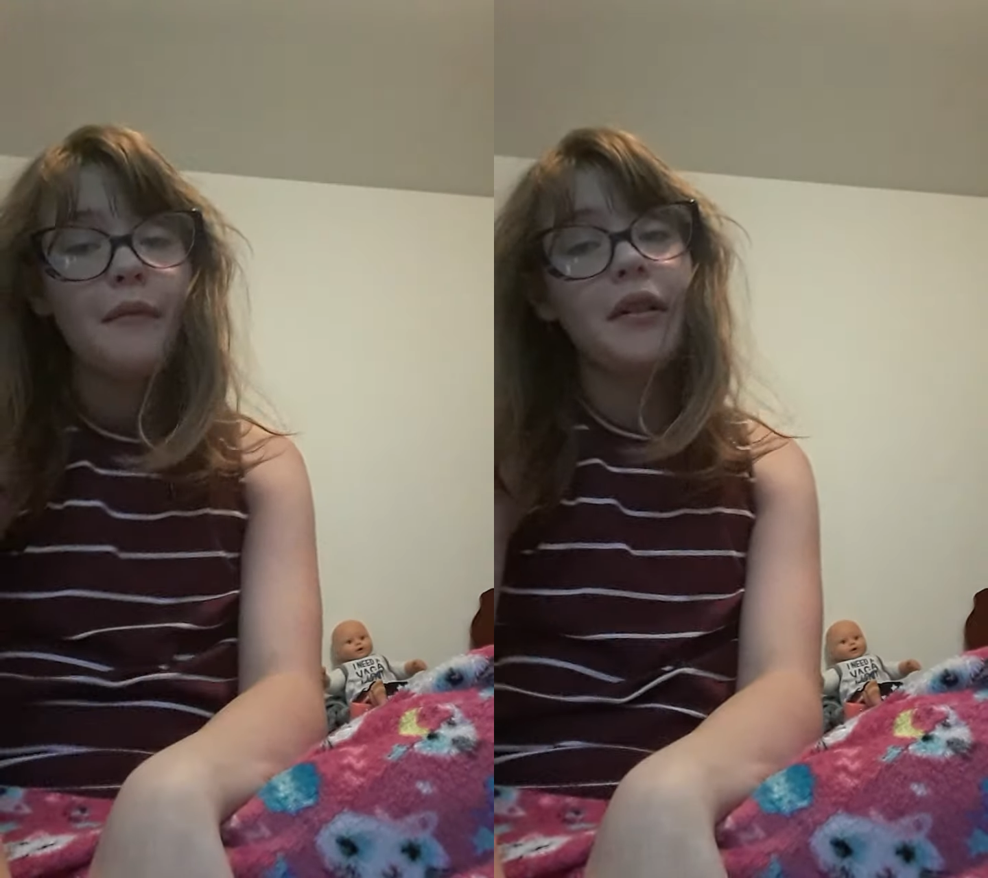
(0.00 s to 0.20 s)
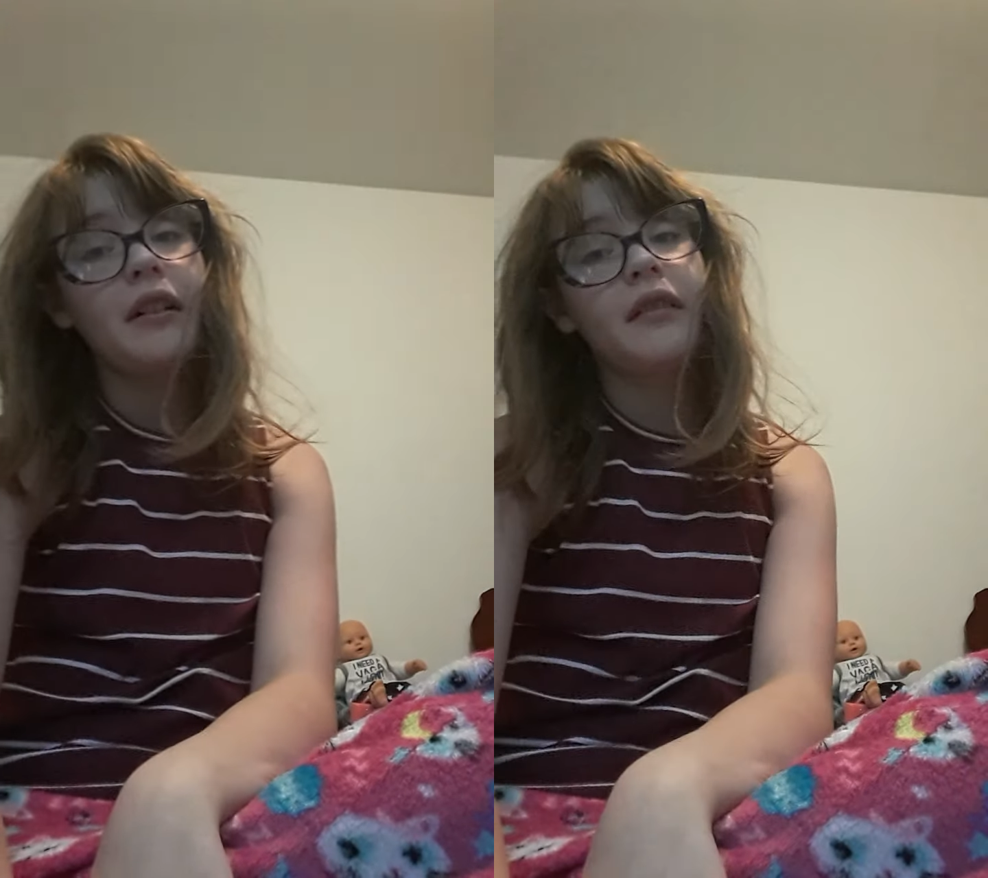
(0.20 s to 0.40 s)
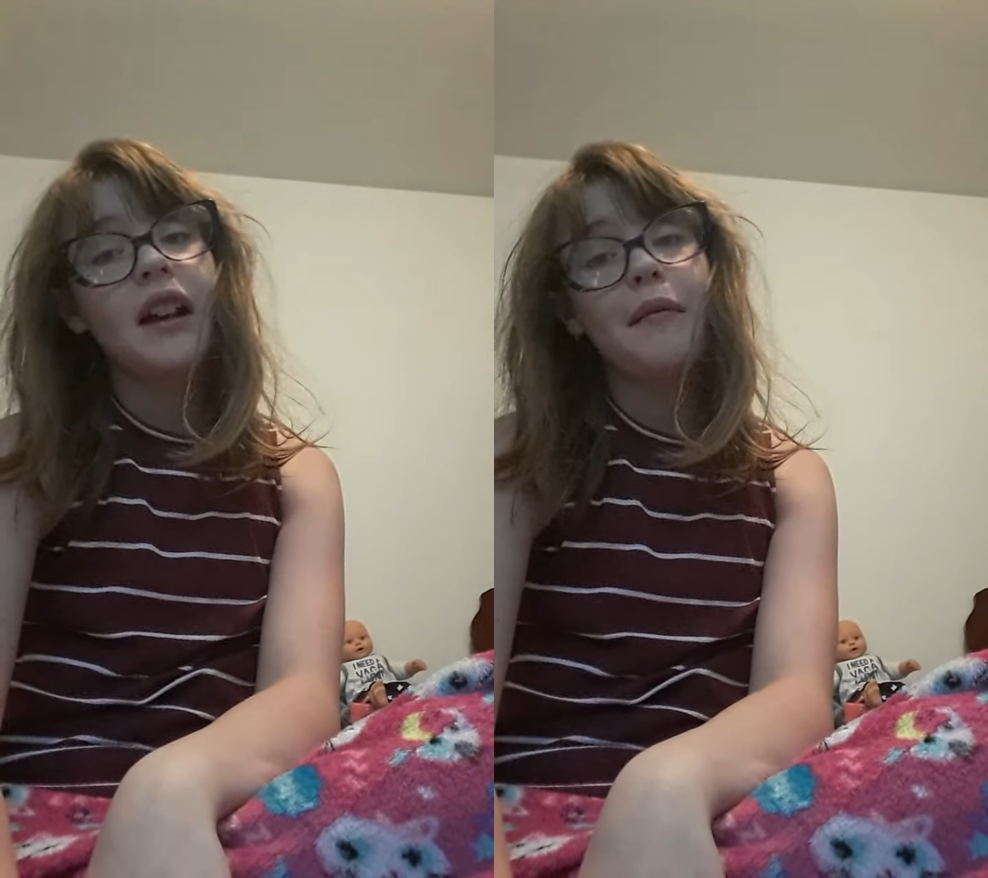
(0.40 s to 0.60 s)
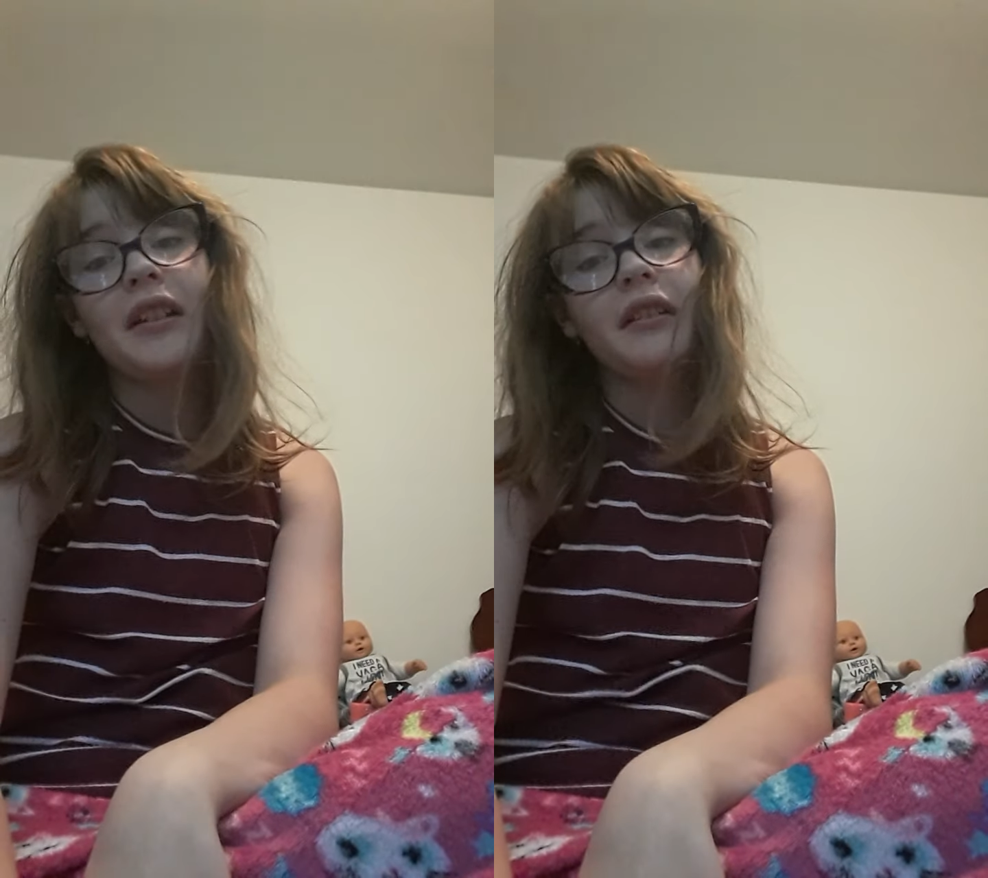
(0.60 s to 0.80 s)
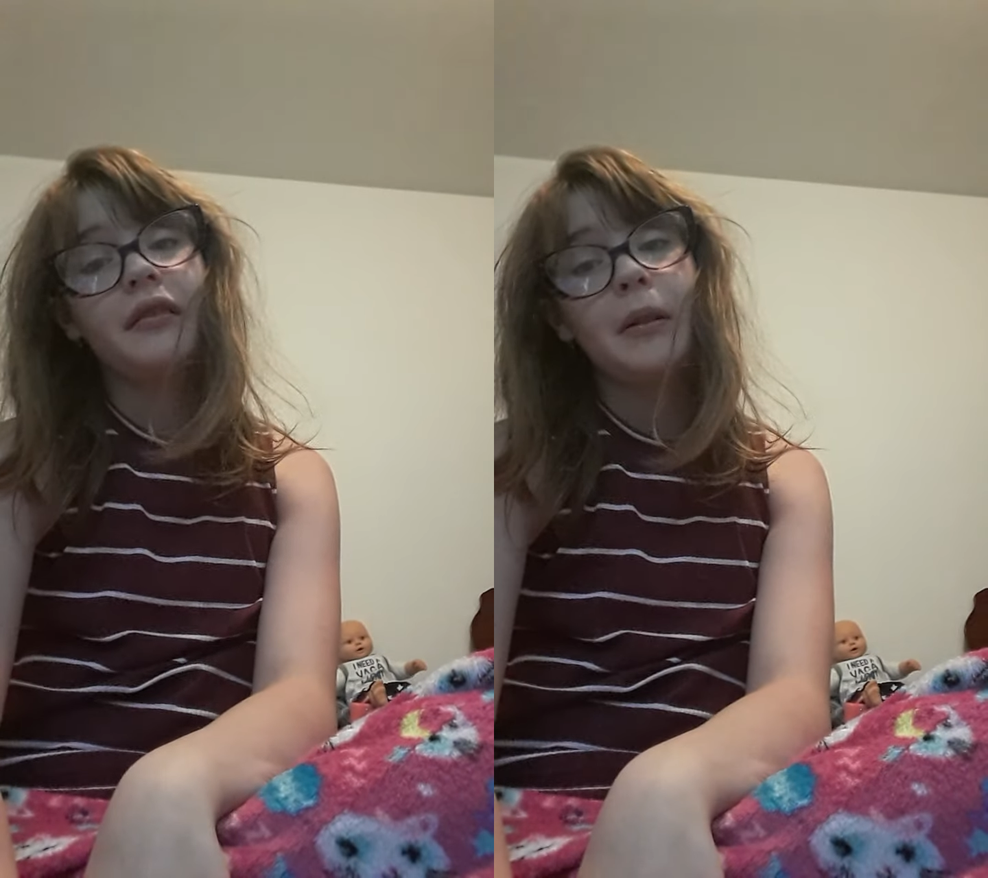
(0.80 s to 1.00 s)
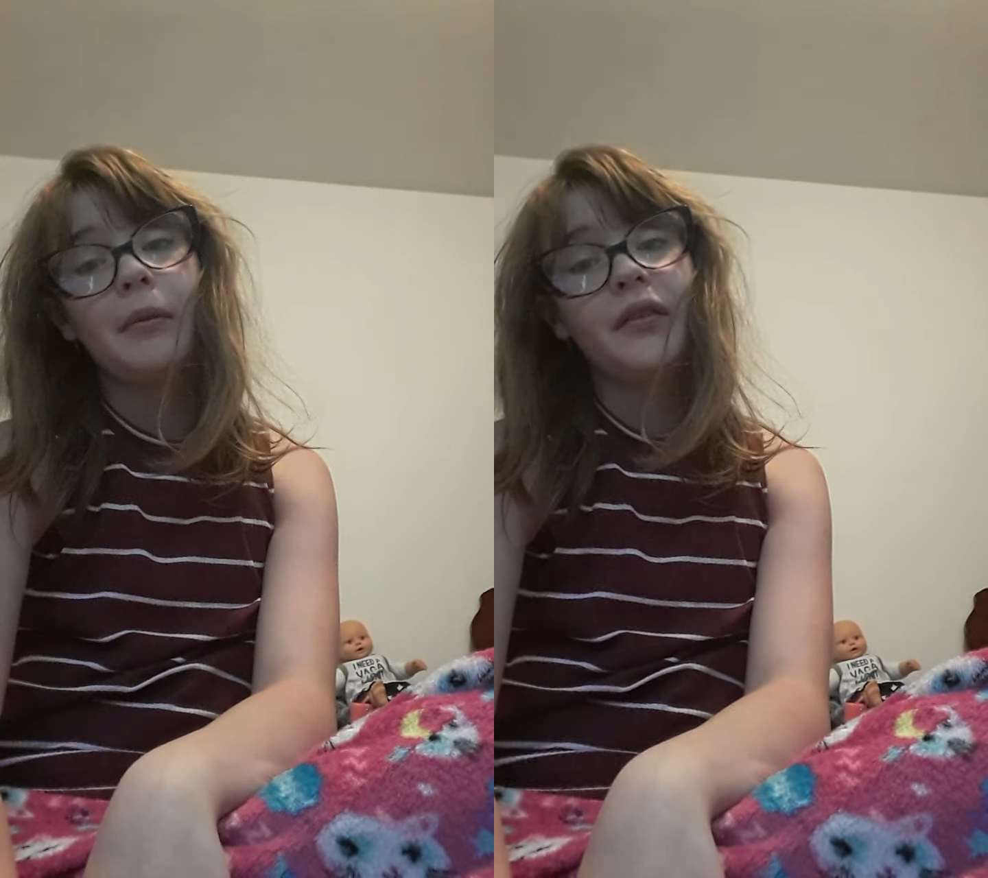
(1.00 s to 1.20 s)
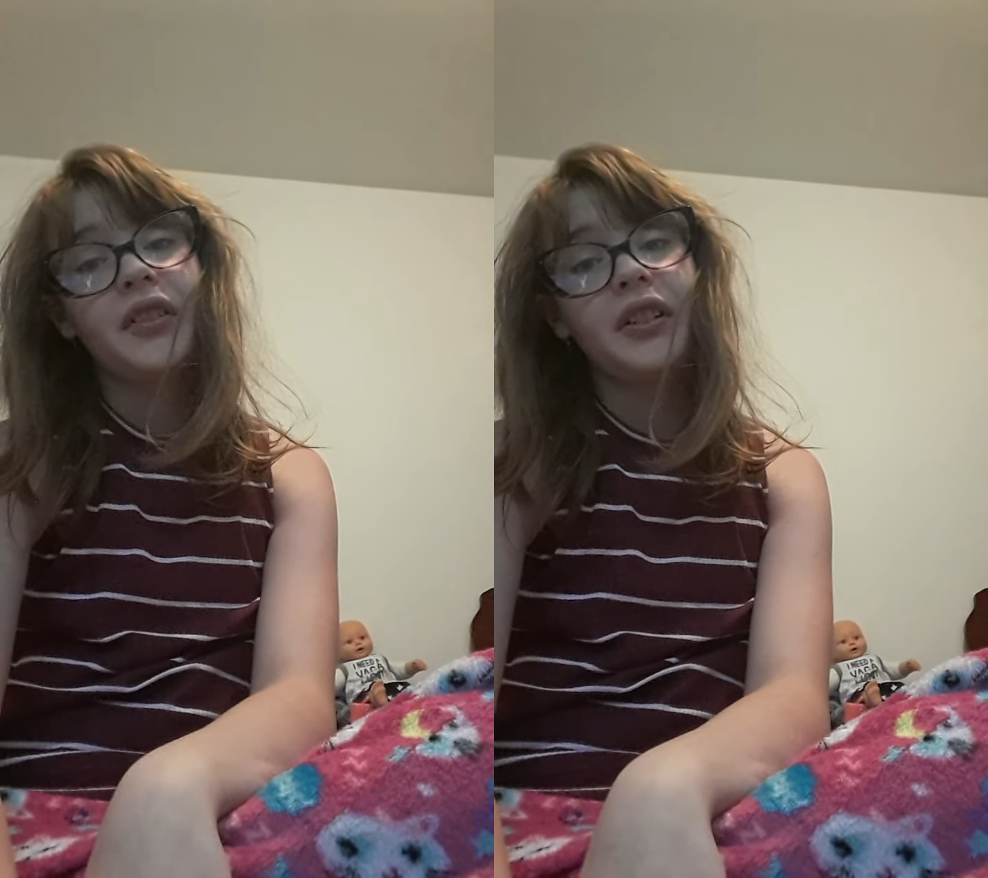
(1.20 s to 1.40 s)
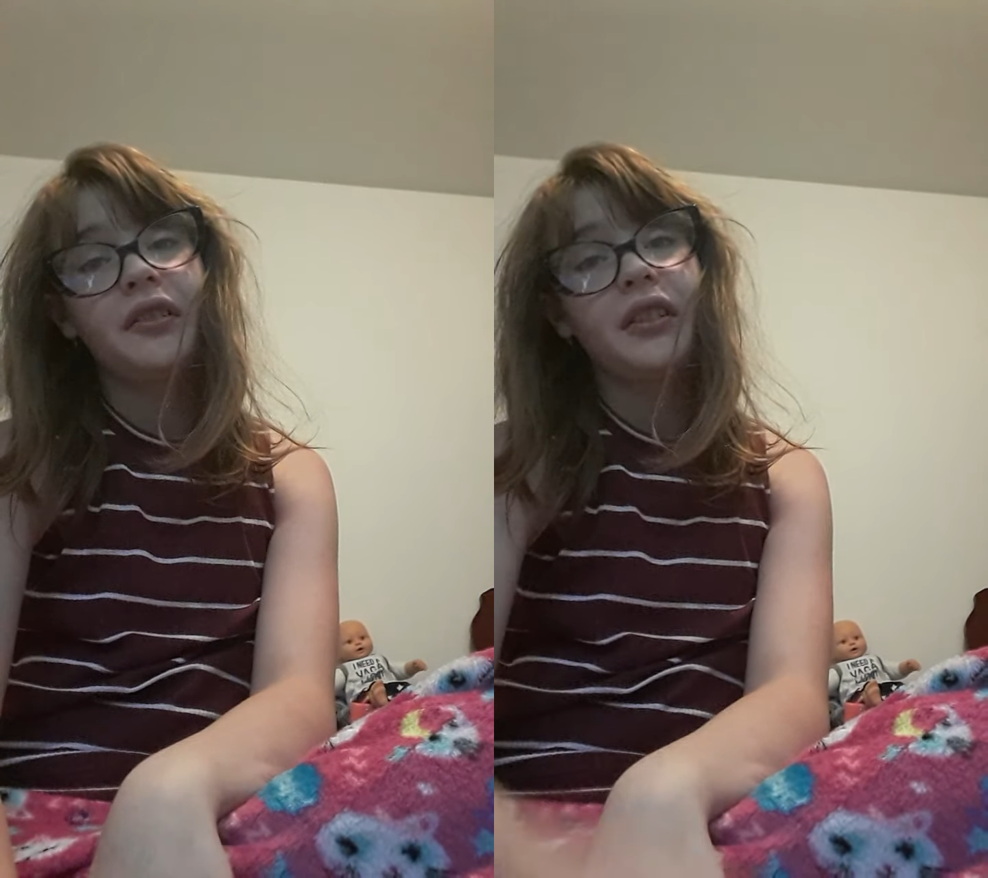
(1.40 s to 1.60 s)
But we're not making a real more
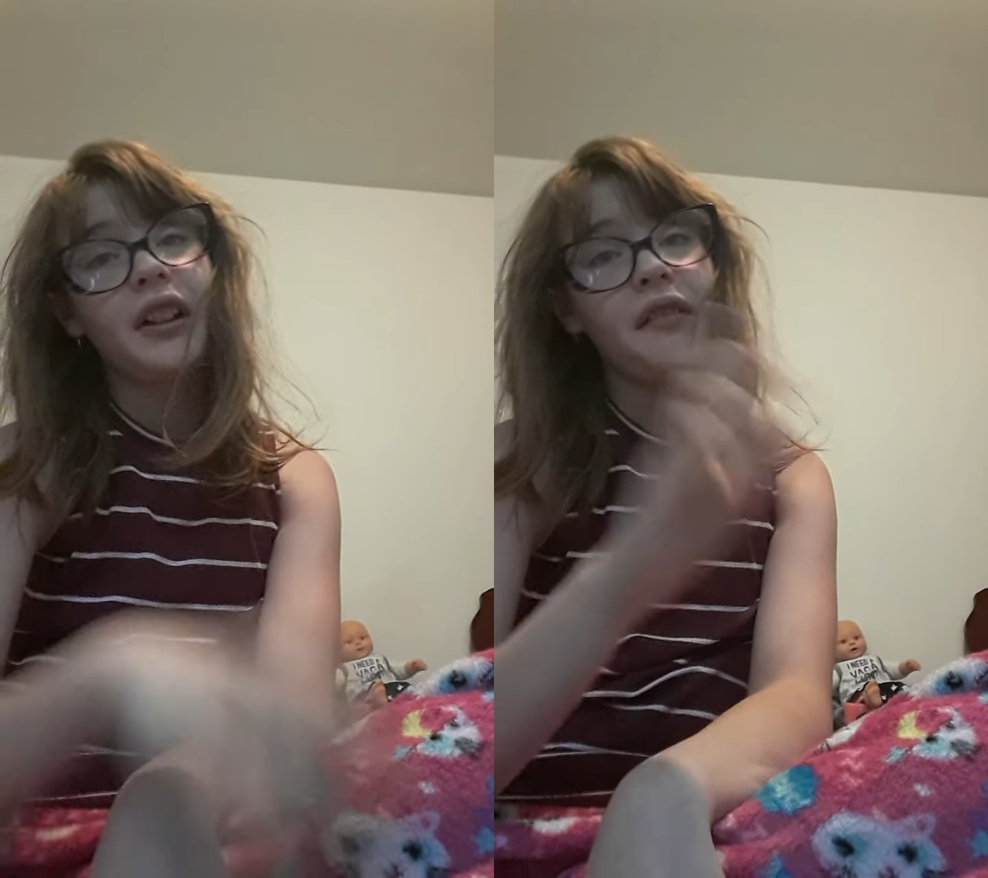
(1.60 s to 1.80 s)
video today.